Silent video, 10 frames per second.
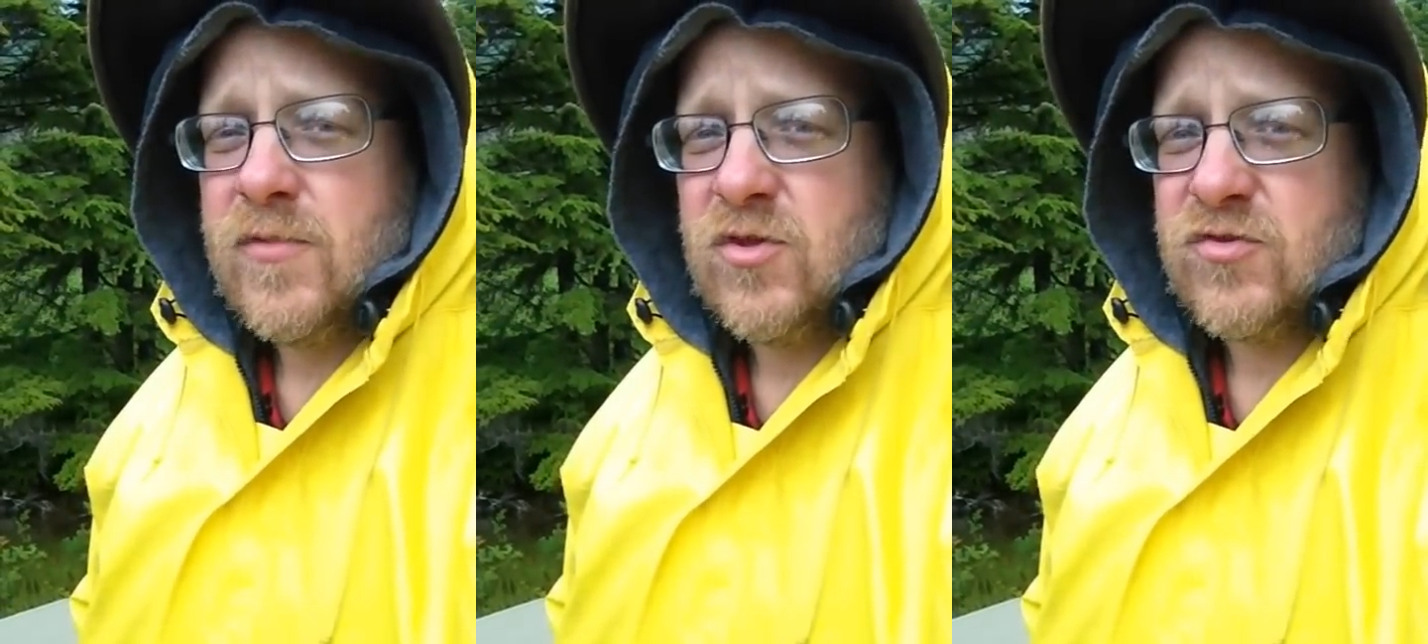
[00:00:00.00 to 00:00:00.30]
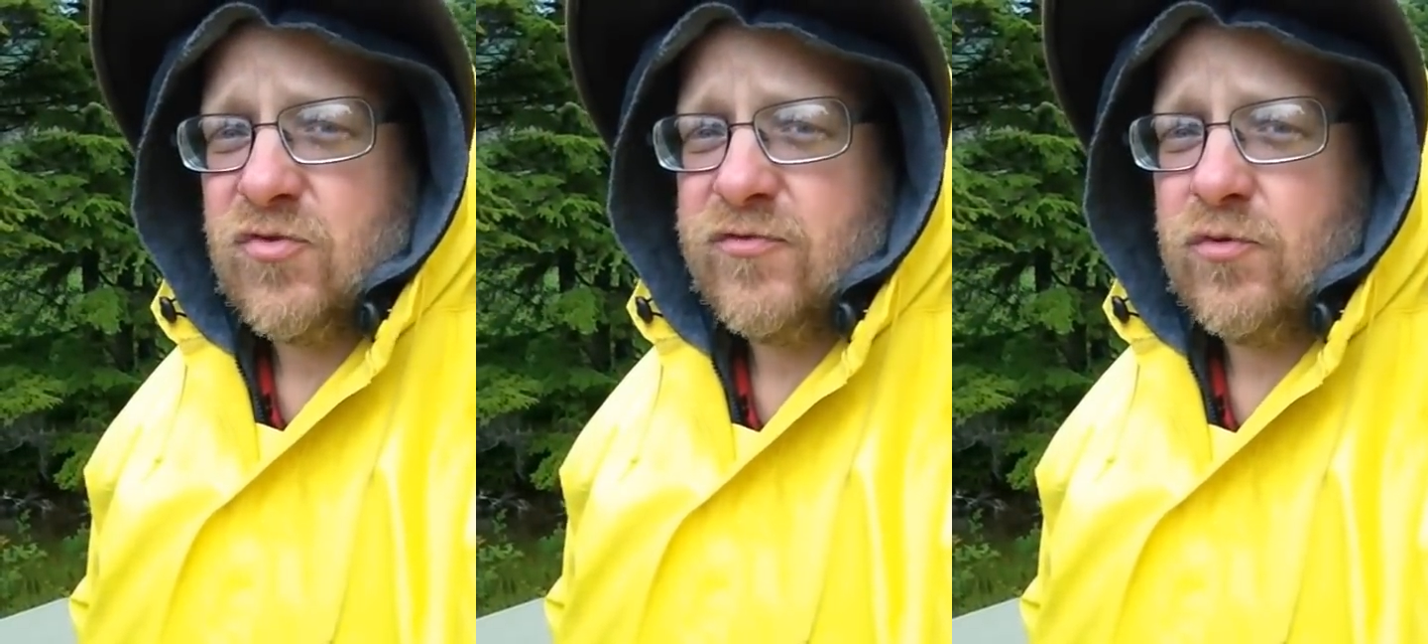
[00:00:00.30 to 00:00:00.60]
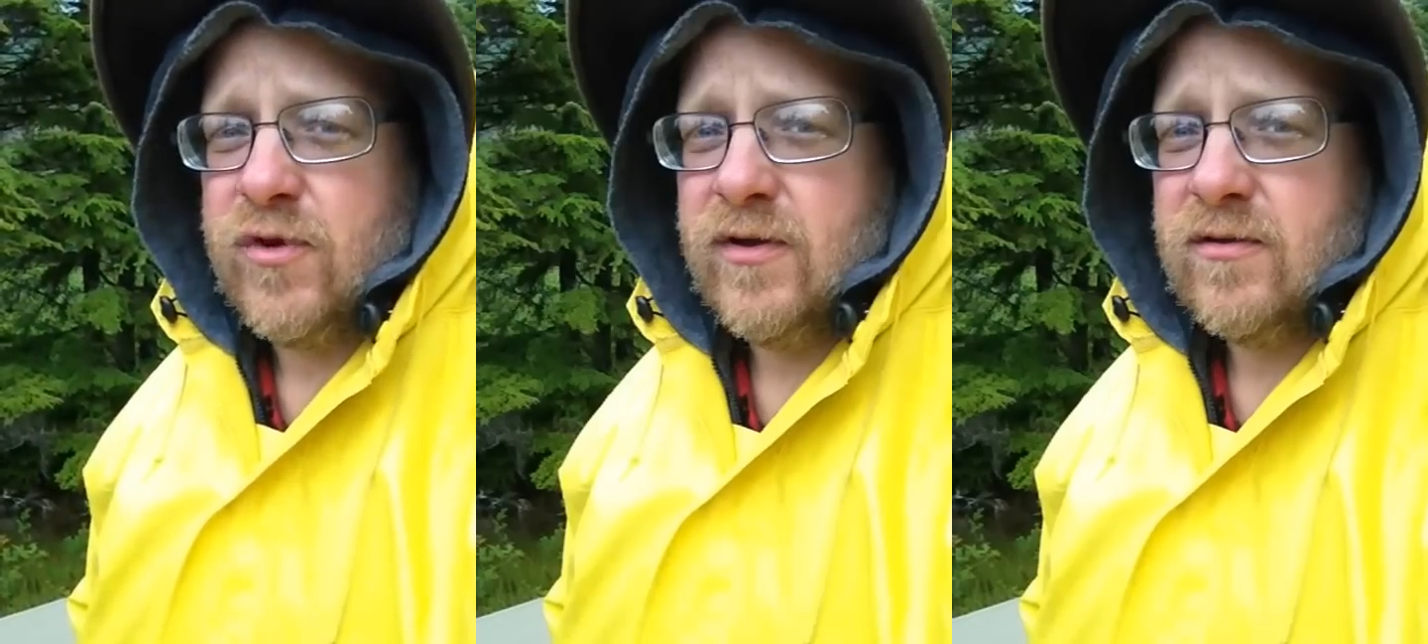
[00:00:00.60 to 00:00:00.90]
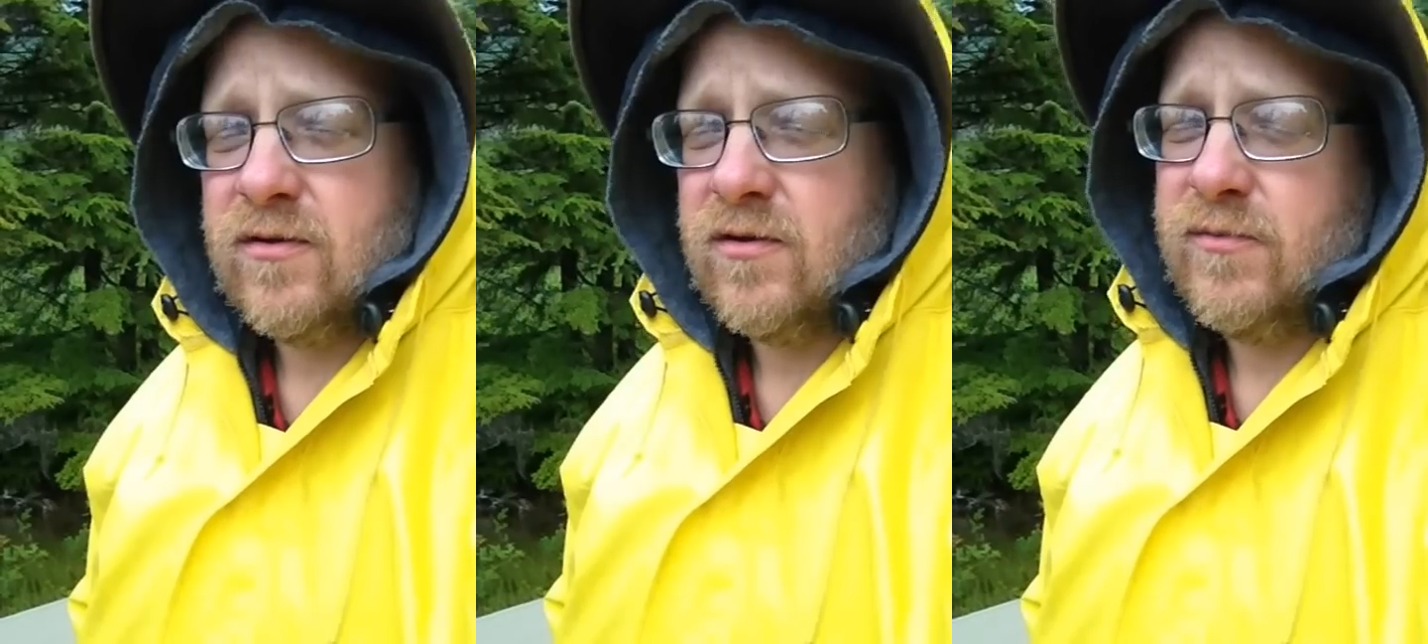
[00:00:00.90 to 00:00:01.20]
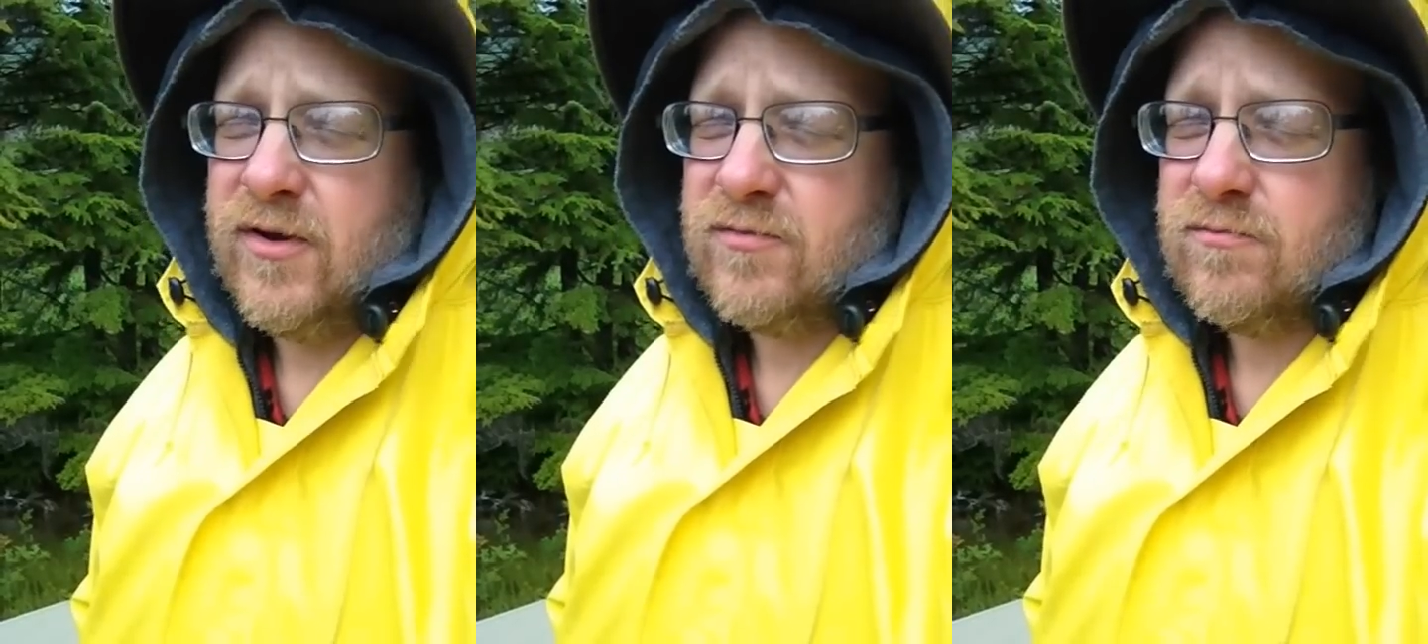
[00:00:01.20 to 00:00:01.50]
just driftwood or
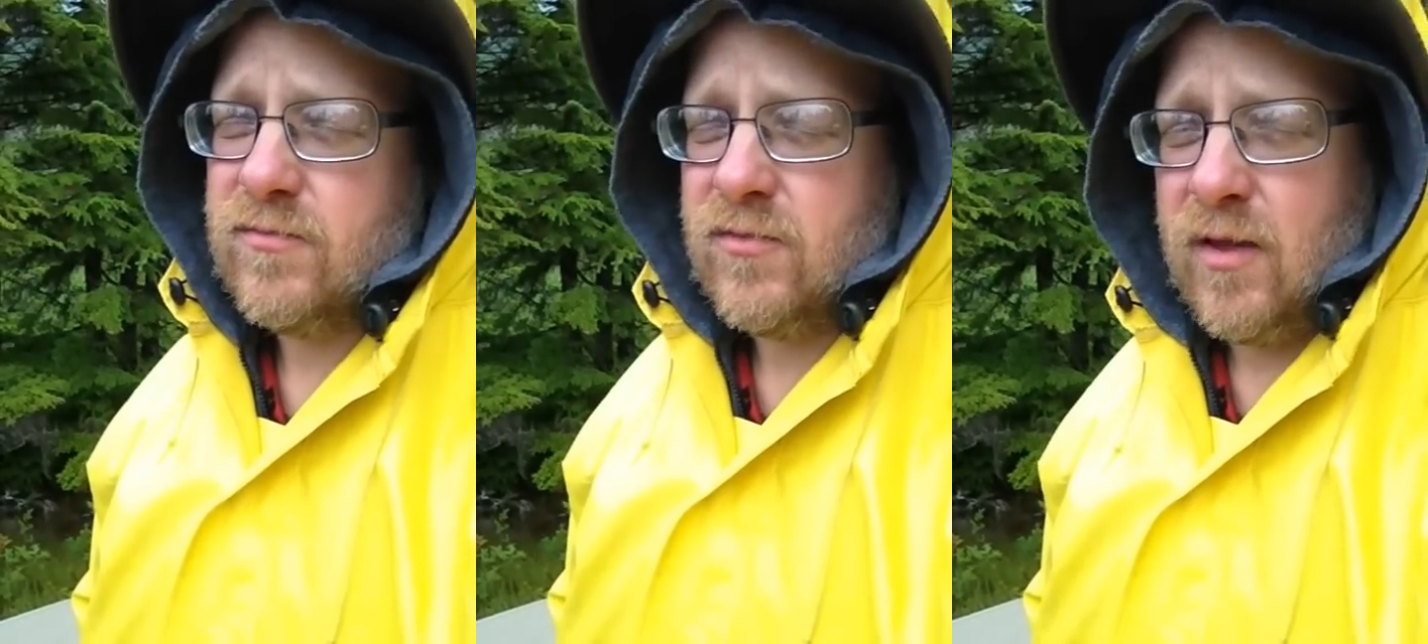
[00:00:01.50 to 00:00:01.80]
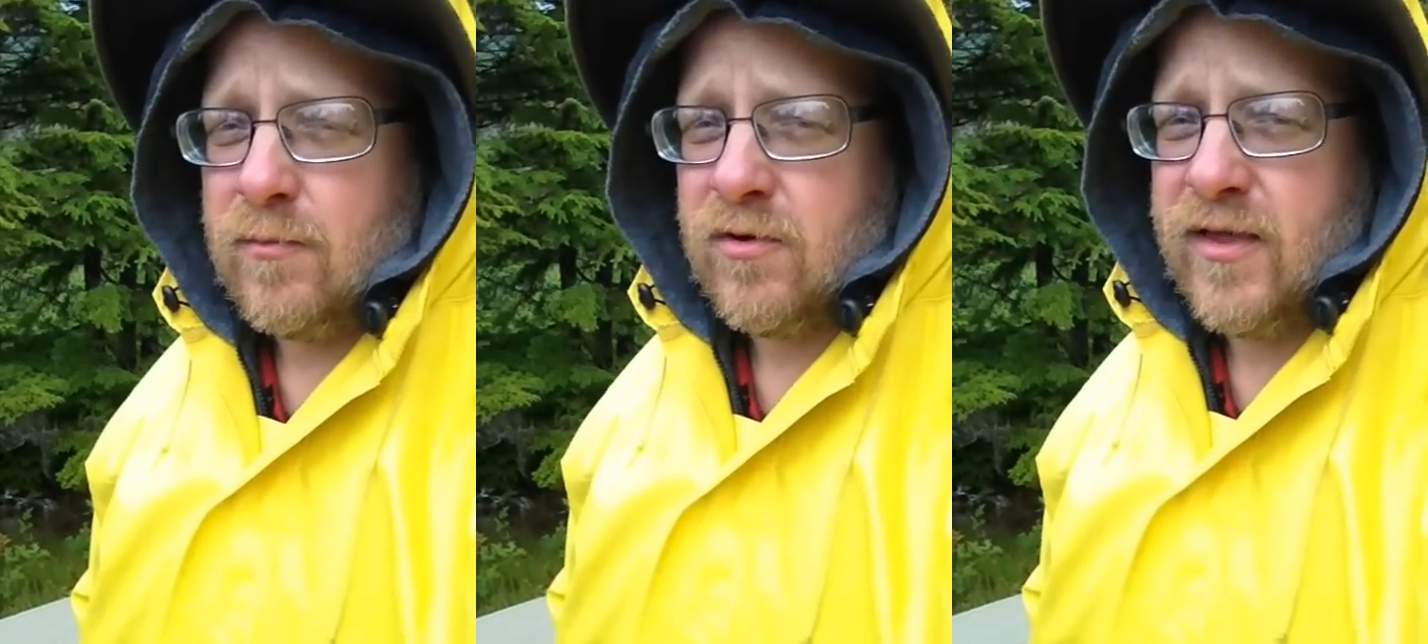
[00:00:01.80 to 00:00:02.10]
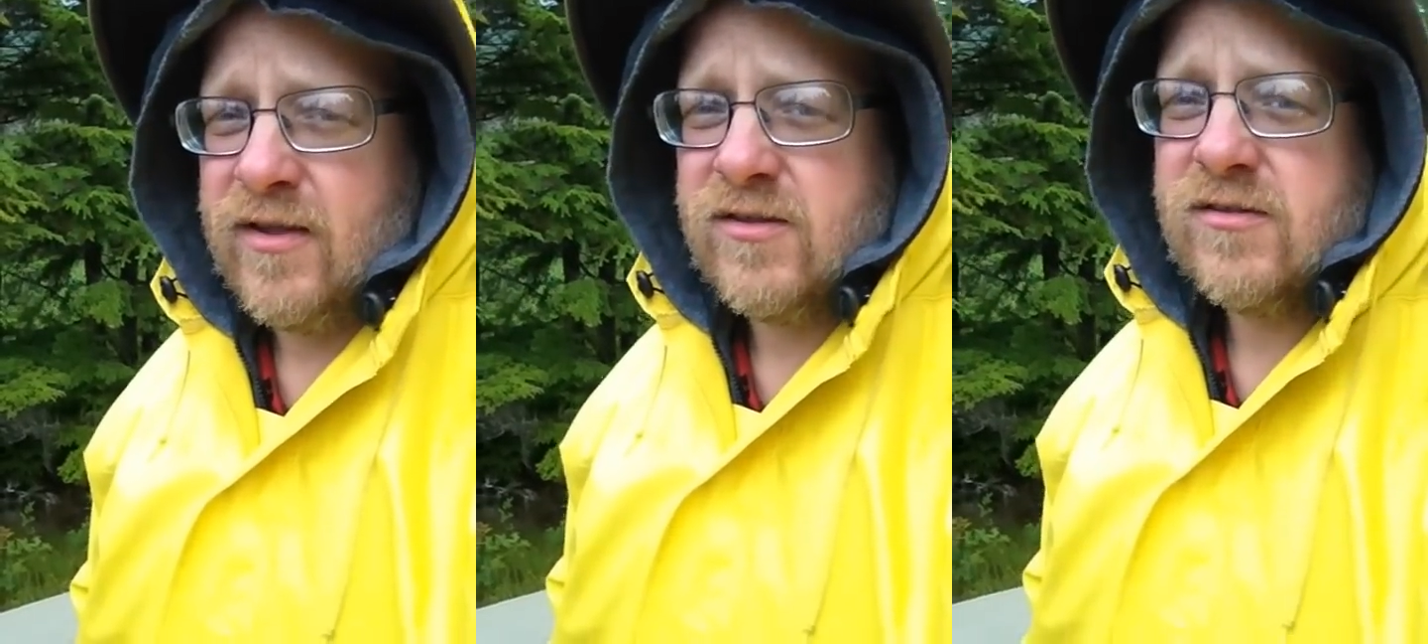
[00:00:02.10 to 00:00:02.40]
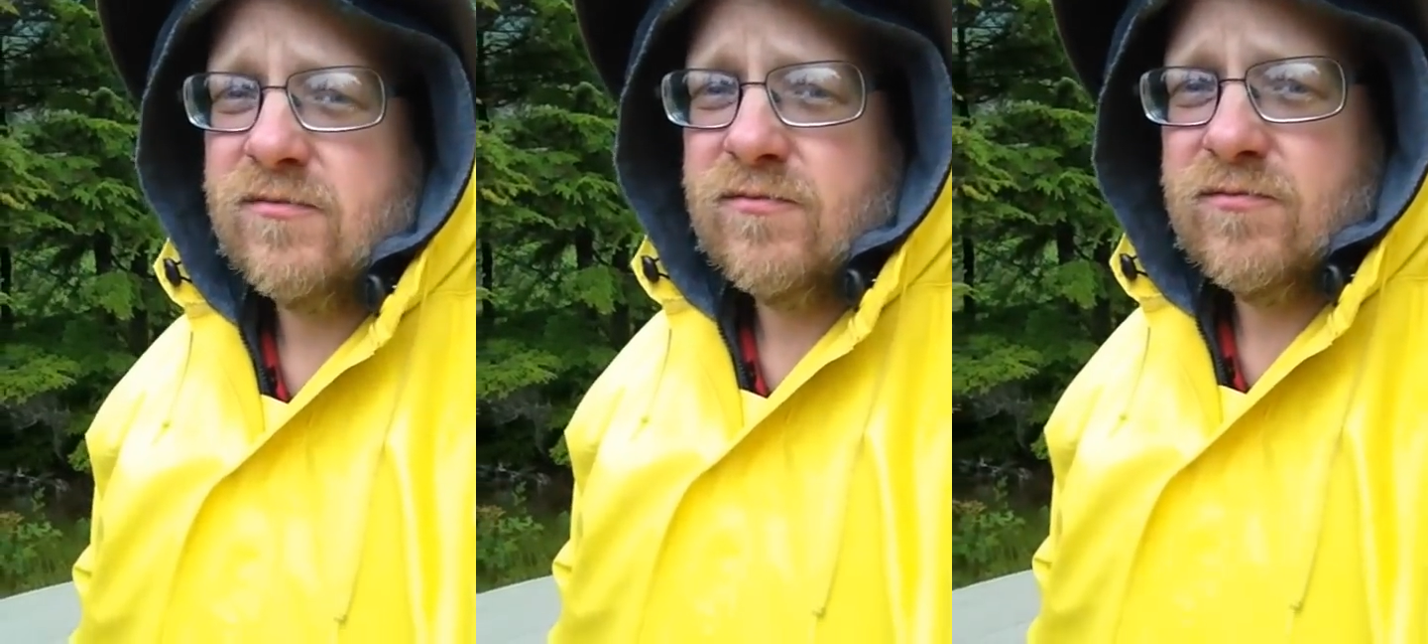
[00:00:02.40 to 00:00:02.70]
lumber that has